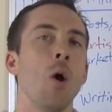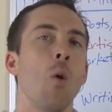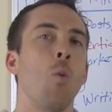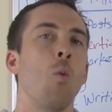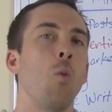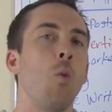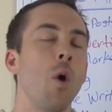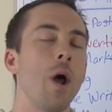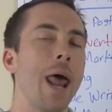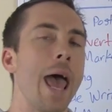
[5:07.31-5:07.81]

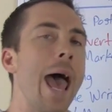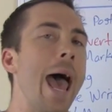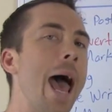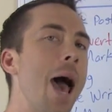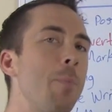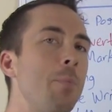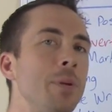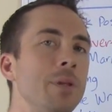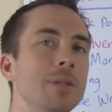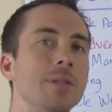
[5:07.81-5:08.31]
what
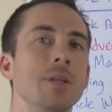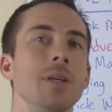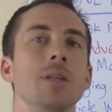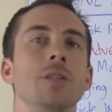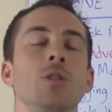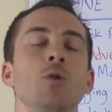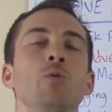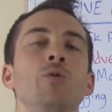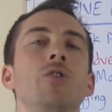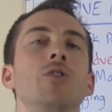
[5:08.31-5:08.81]
happens
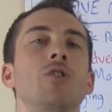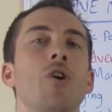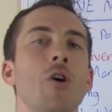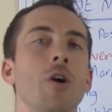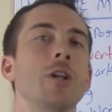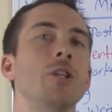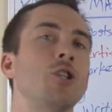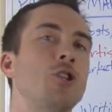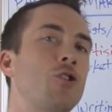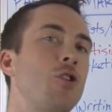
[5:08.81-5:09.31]
is you
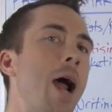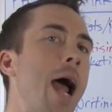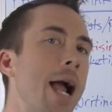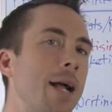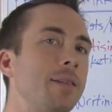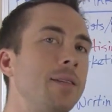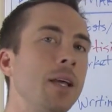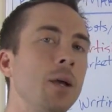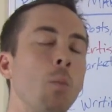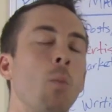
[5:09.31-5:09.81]
start
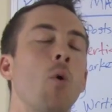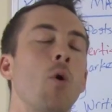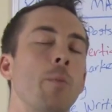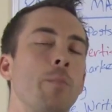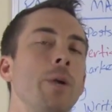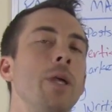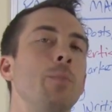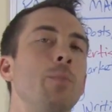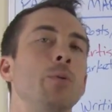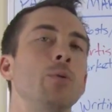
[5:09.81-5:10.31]
attracting more
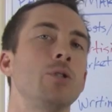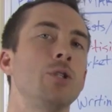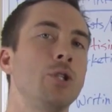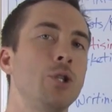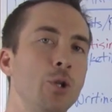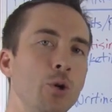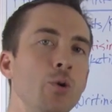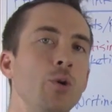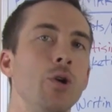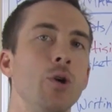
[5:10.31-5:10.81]
people
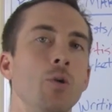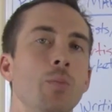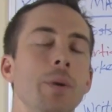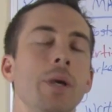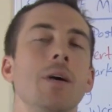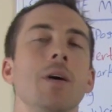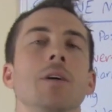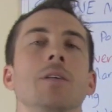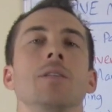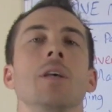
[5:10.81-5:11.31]
to you,
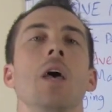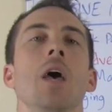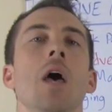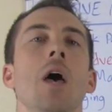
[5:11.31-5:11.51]
because